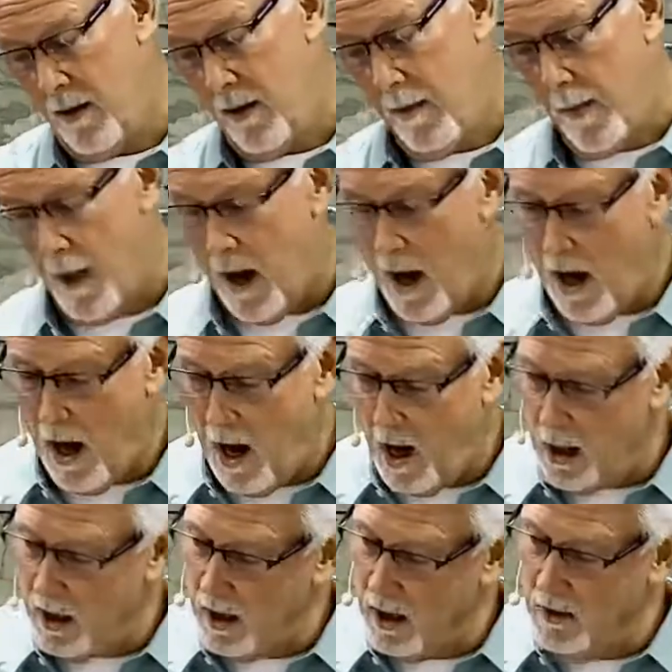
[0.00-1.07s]
Uh,
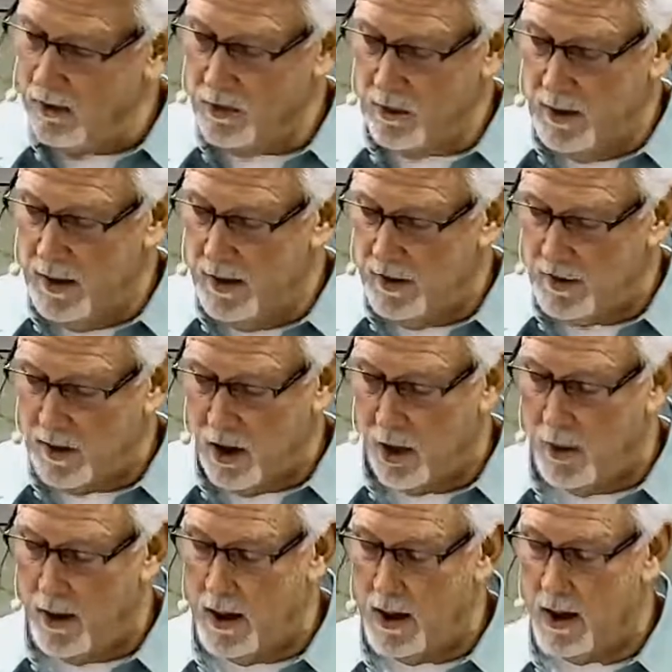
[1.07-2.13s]
our country is
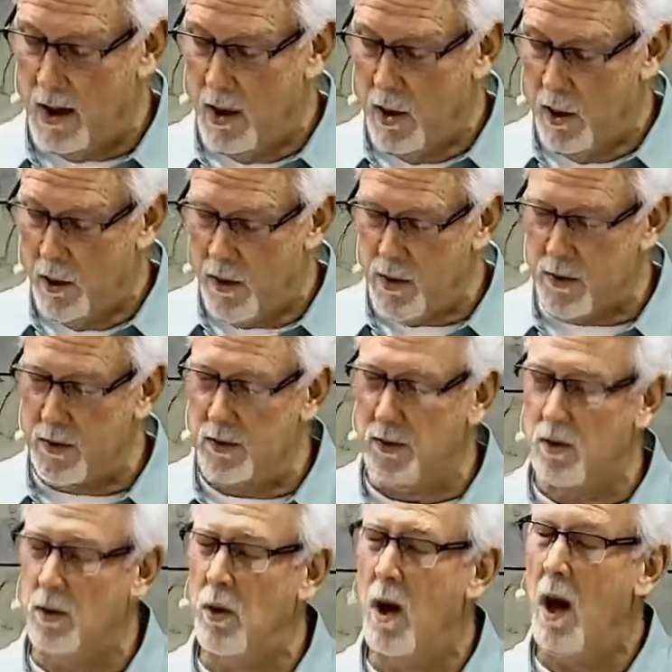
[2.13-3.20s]
going
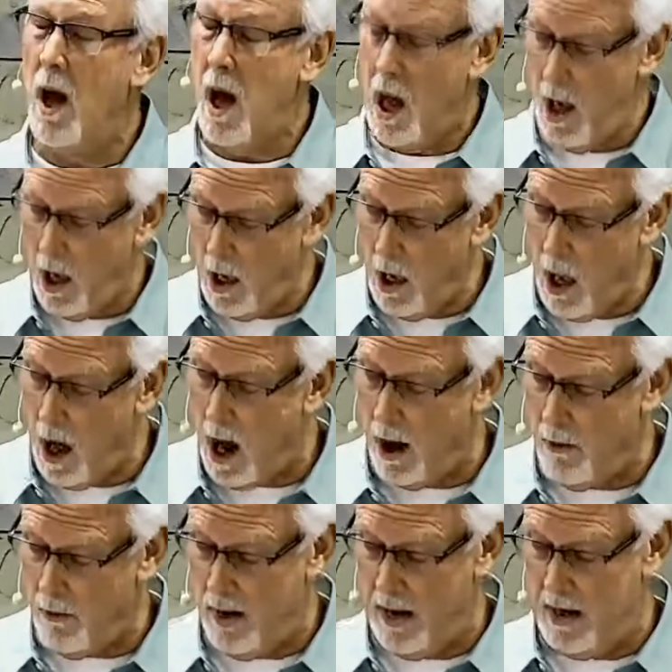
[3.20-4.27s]
through a lot
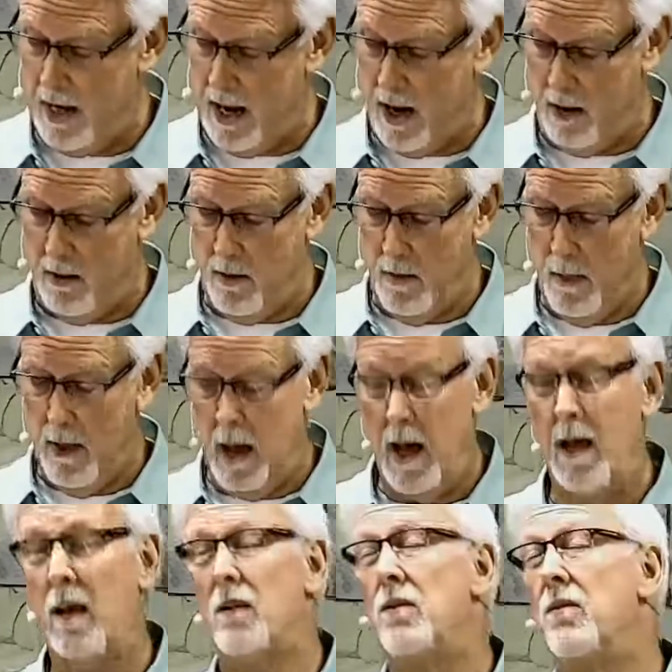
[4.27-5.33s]
right now.
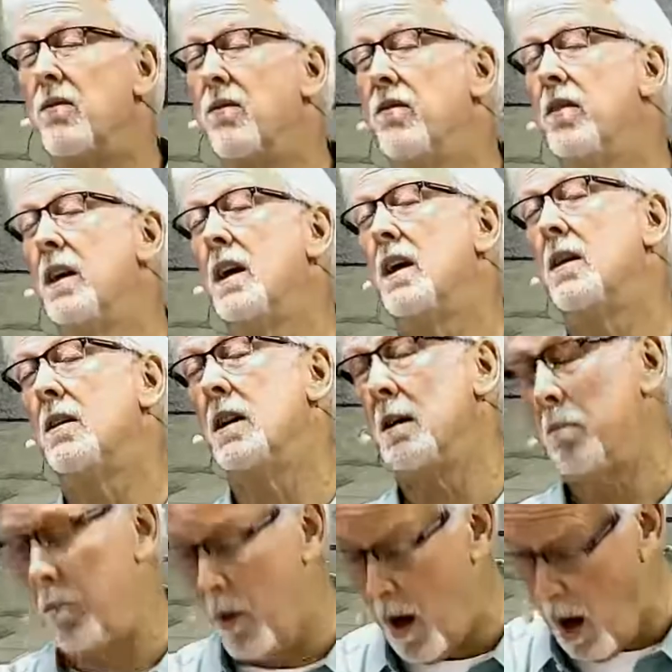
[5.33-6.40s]
And it's very
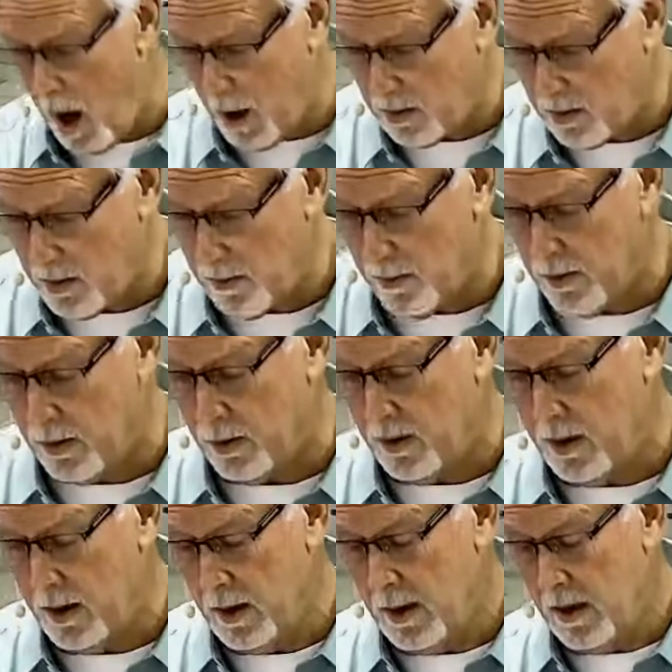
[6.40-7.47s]
possible
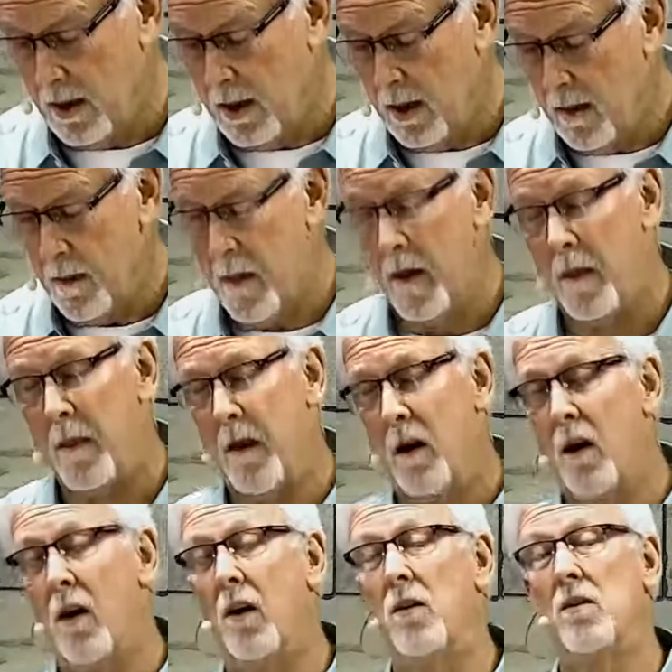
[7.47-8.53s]
that there
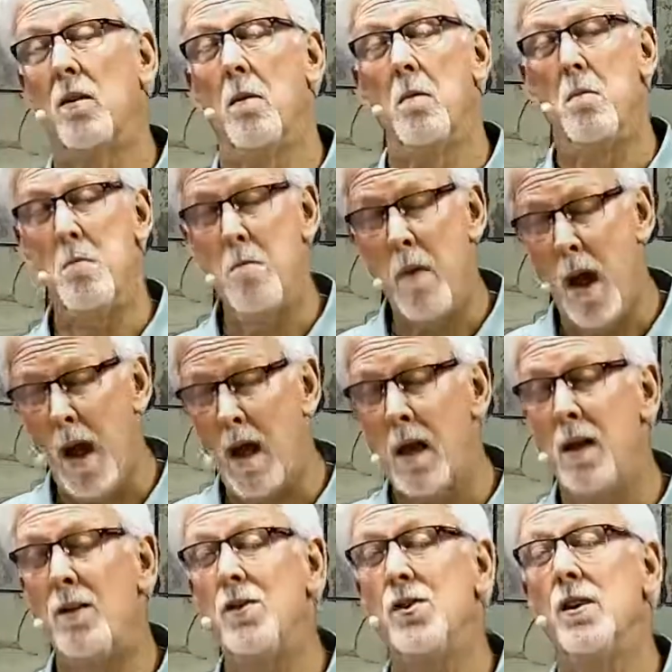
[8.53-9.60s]
are some
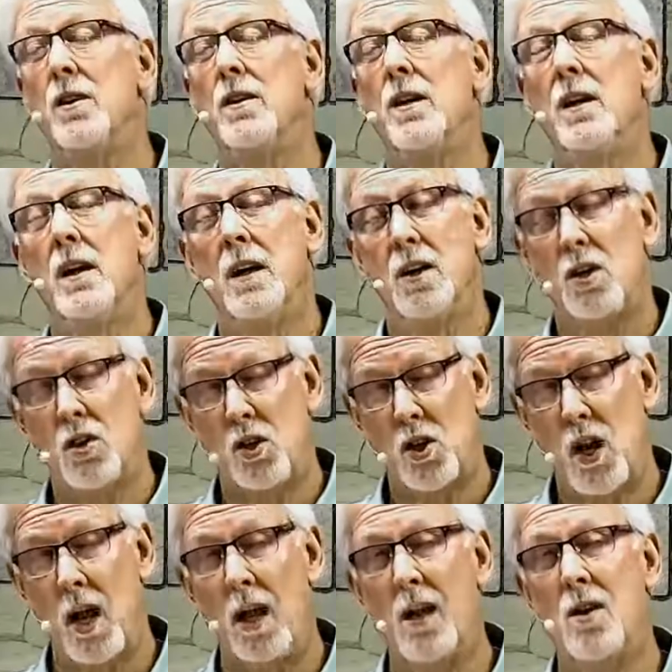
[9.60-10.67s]
major
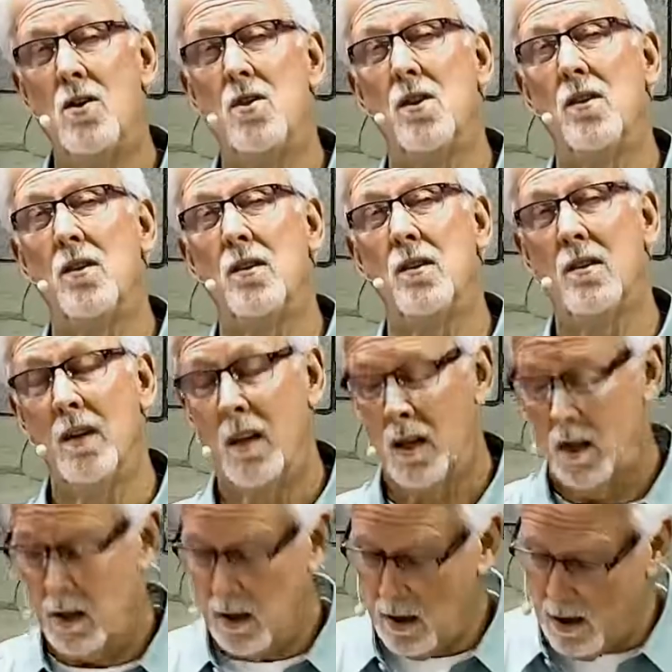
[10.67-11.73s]
changes
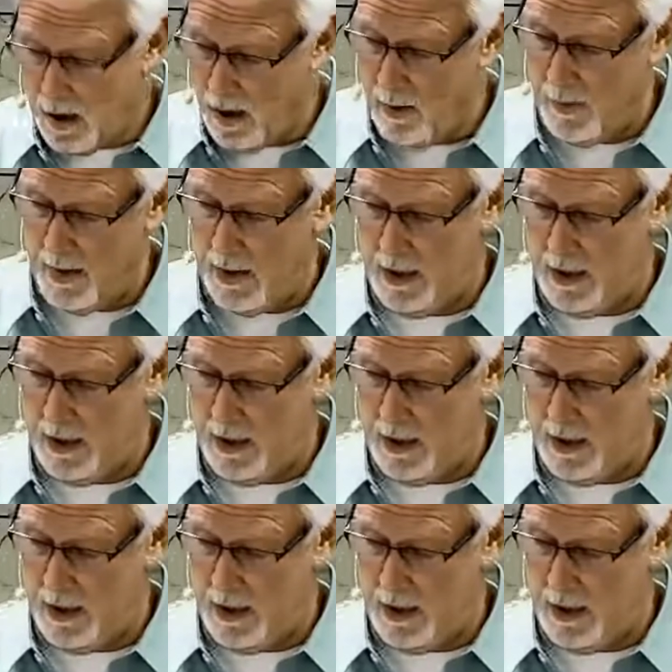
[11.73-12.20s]
coming.